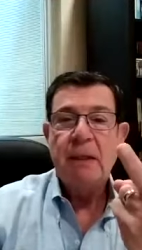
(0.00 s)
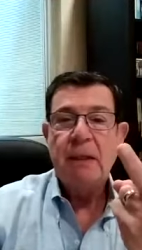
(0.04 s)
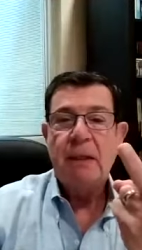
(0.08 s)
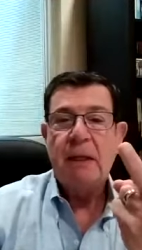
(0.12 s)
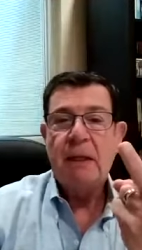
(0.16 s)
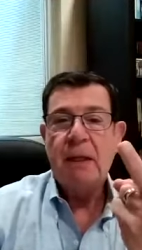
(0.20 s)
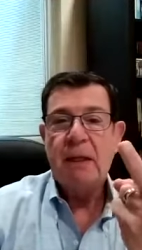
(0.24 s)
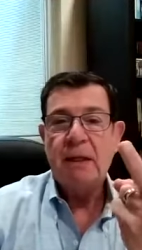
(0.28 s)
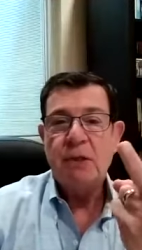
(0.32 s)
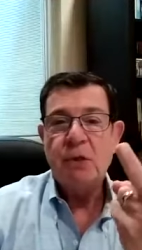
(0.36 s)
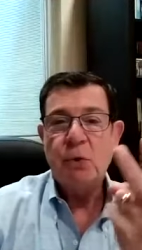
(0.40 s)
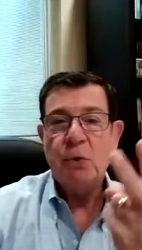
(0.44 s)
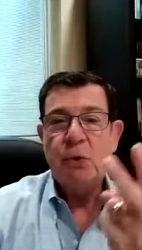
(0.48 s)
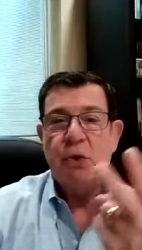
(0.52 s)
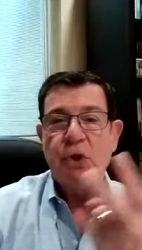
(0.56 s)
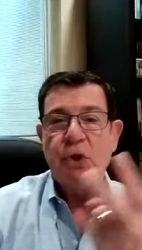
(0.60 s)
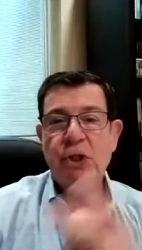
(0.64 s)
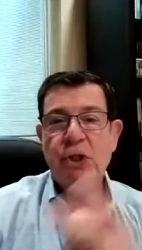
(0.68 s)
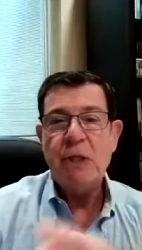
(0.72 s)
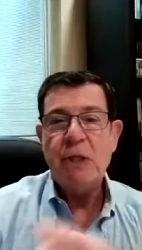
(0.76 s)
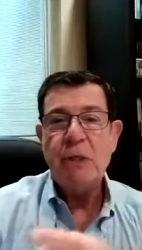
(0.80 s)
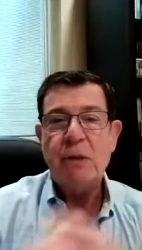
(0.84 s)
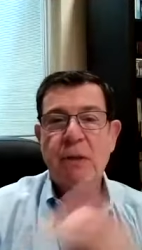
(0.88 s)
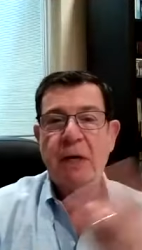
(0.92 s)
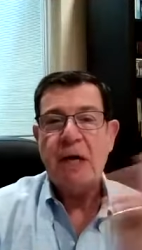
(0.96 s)
Uh, so
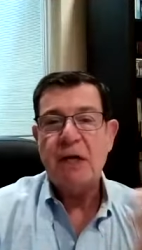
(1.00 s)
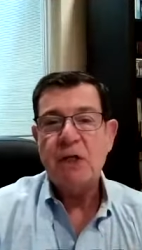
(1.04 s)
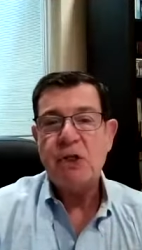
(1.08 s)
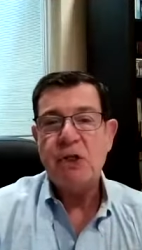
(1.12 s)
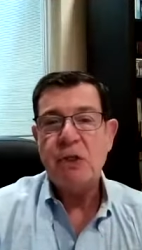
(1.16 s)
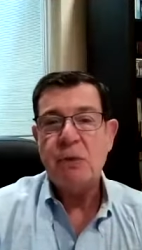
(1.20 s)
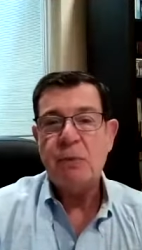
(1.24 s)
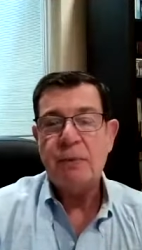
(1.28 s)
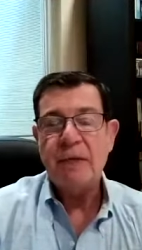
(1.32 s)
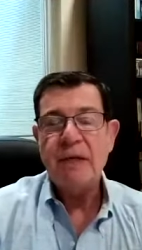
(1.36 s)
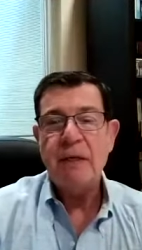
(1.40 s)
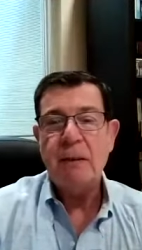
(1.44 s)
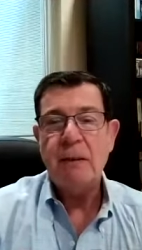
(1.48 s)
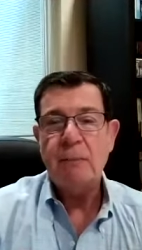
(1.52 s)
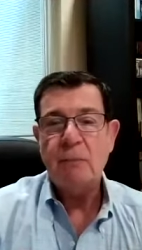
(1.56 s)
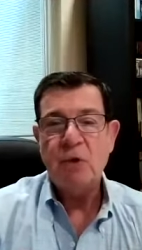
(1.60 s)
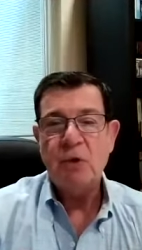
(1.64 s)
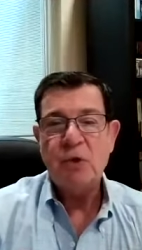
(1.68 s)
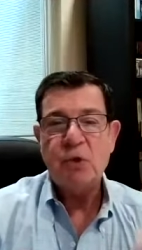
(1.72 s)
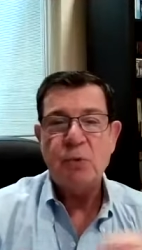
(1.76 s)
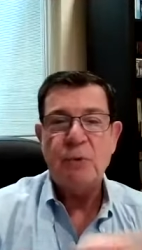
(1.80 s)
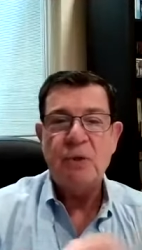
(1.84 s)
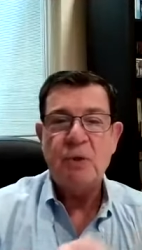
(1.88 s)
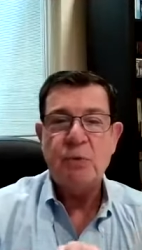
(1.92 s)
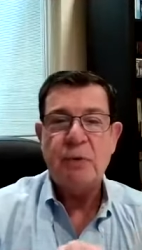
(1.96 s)
Shir Hashirim,
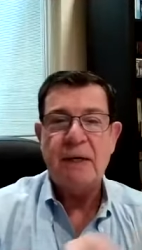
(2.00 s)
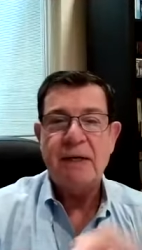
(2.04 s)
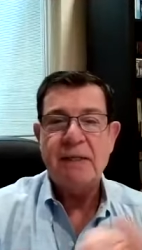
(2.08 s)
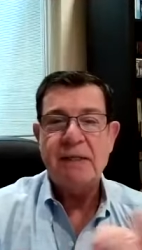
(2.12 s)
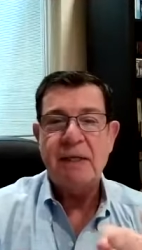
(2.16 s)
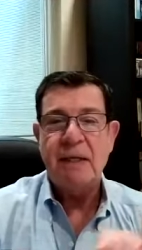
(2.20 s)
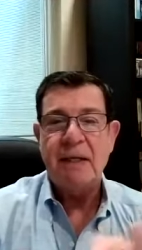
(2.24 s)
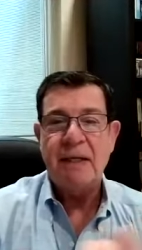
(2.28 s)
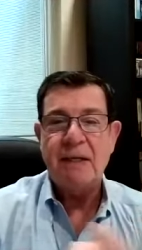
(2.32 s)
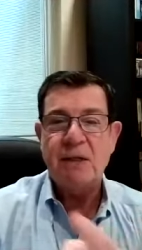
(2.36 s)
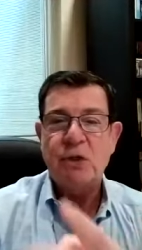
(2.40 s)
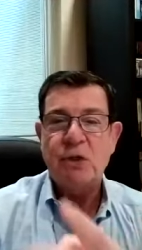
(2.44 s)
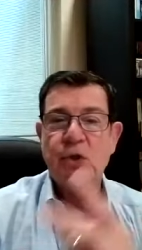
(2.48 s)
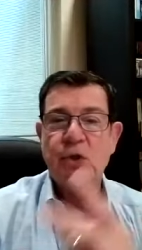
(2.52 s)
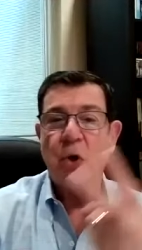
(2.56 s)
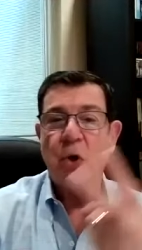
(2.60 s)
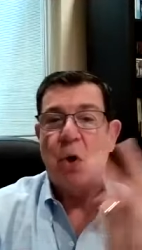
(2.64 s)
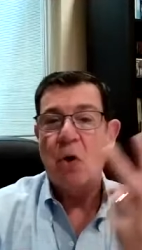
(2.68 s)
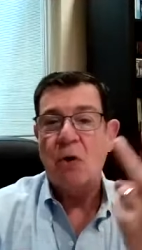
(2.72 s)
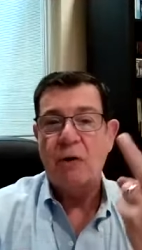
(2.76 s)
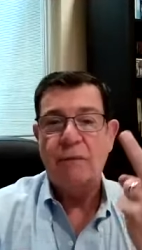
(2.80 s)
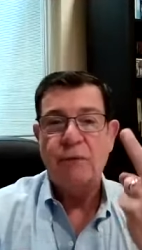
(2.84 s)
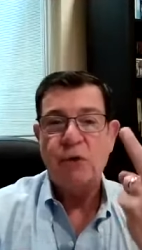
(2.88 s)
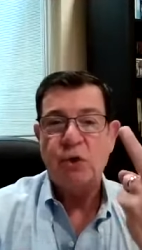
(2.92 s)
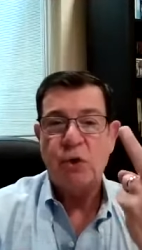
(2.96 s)
which we translate as
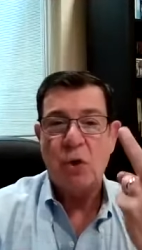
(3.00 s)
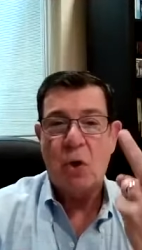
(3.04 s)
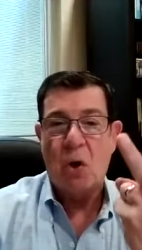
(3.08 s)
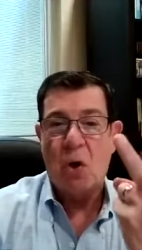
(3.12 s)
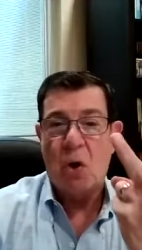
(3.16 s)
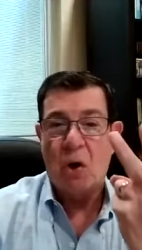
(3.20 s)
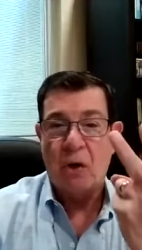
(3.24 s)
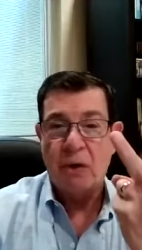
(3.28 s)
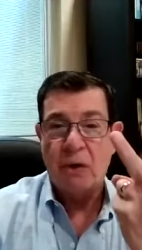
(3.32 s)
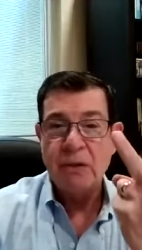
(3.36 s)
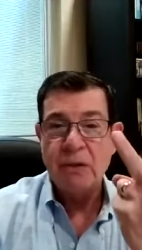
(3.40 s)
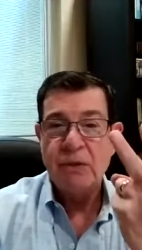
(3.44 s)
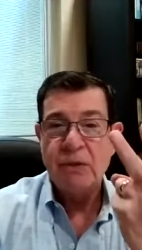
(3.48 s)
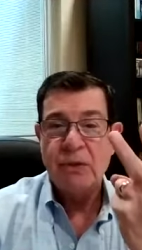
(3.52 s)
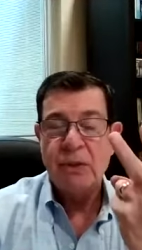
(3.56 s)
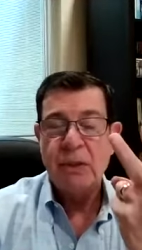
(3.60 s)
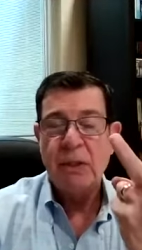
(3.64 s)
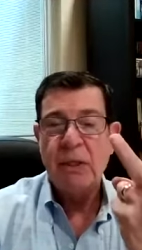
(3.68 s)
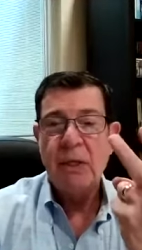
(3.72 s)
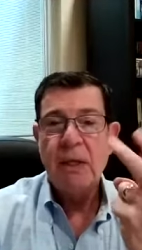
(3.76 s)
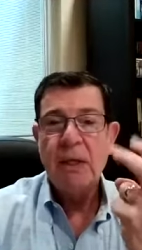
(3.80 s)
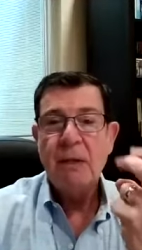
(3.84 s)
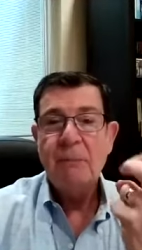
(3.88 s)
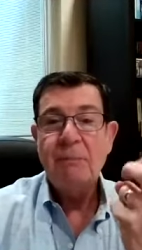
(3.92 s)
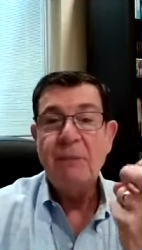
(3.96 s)
Song of Songs,
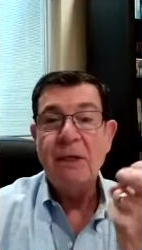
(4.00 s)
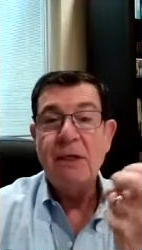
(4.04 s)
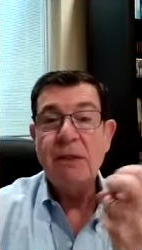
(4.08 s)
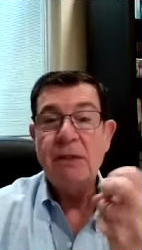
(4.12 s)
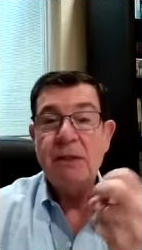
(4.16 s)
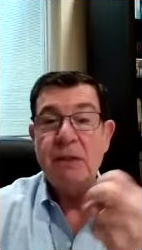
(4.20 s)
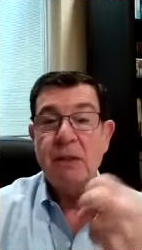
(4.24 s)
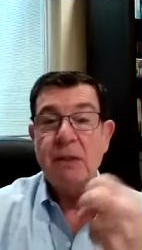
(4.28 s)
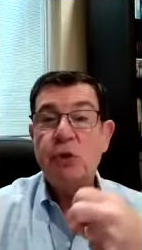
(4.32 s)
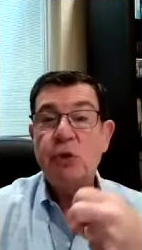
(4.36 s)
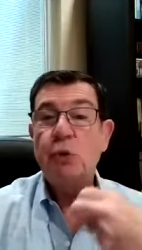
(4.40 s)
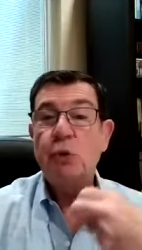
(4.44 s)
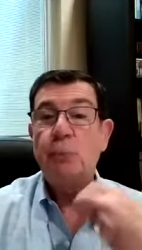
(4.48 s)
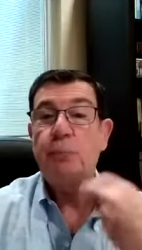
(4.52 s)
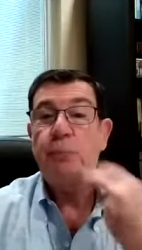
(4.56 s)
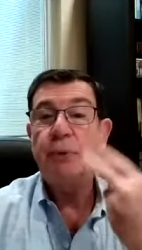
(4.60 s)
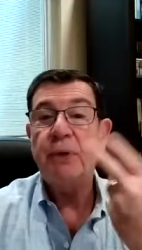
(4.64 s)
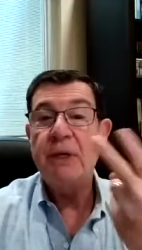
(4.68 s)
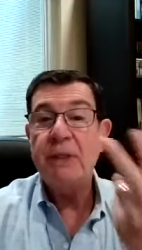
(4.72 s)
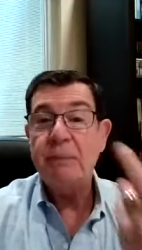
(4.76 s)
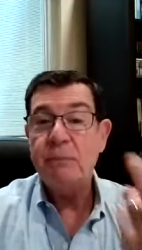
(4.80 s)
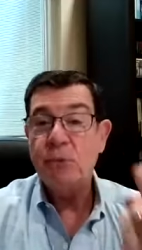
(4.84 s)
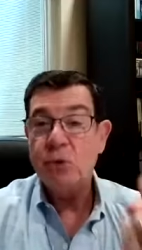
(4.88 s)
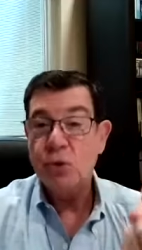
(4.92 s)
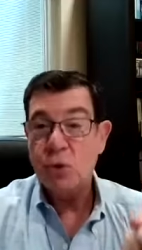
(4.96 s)
means the
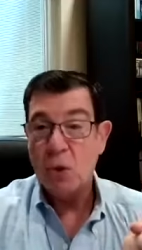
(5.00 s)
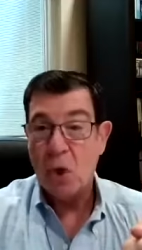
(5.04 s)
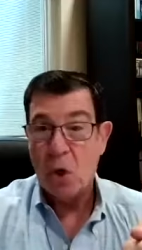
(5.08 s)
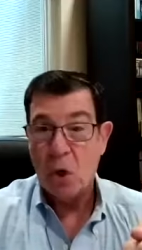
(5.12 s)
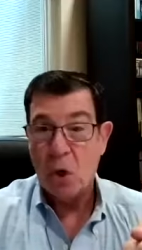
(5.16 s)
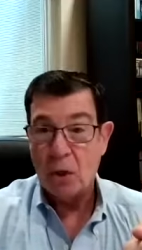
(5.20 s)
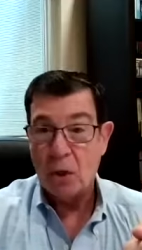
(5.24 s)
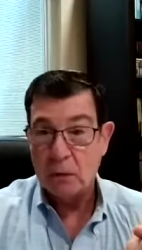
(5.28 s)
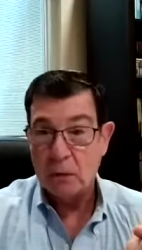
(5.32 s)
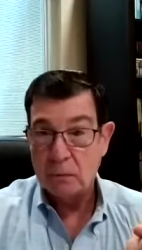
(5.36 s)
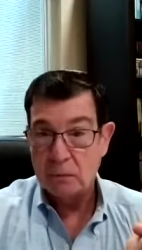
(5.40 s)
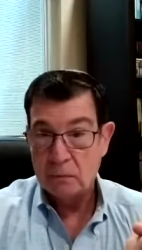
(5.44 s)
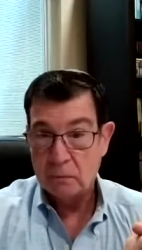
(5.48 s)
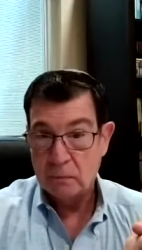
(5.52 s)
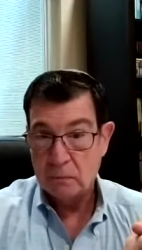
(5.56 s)
supreme song.